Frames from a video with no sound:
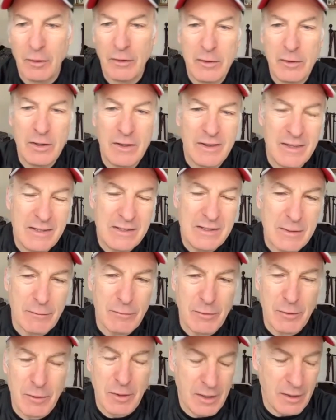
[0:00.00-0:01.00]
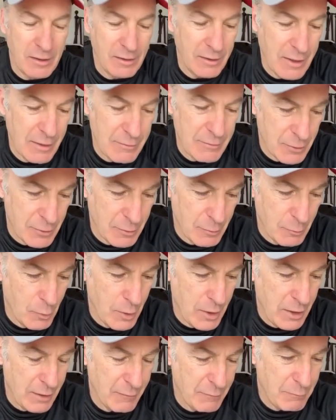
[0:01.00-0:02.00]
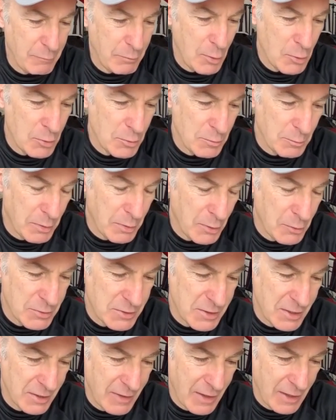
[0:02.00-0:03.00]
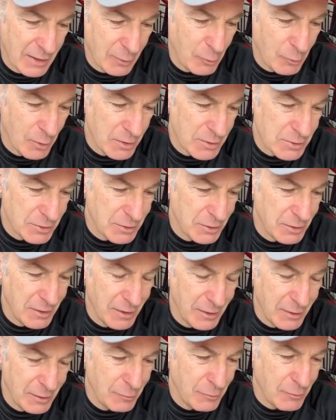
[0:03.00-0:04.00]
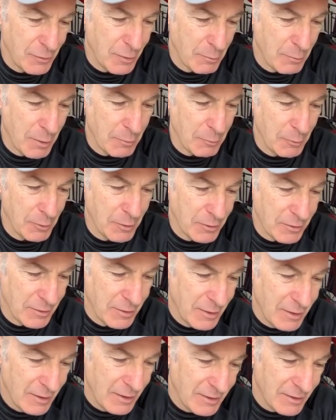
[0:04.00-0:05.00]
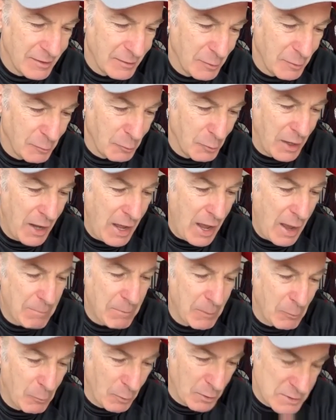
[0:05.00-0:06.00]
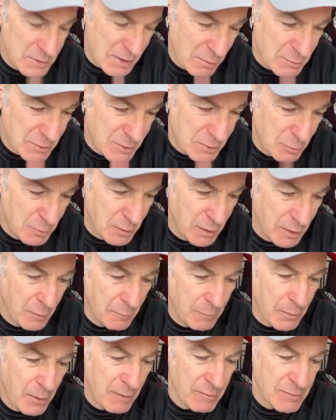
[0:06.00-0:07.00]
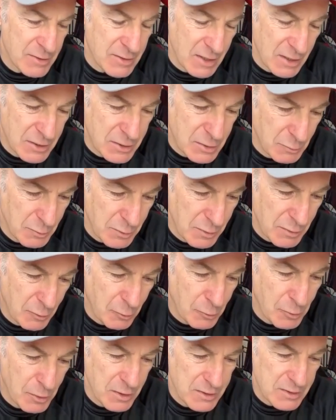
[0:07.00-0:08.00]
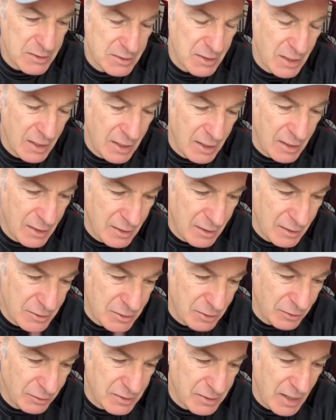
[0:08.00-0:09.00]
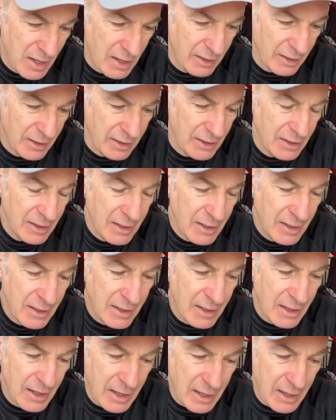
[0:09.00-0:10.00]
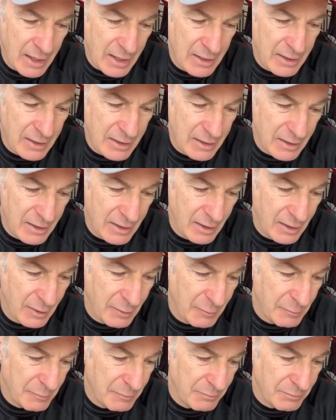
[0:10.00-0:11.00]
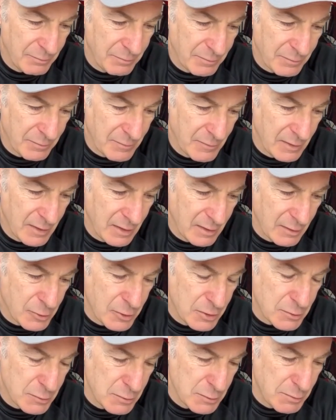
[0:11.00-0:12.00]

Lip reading: this is a very clever way of posing that question that you've come up with. What happened was I was doing an improvisation with Chris and Jill Talley, and Chris was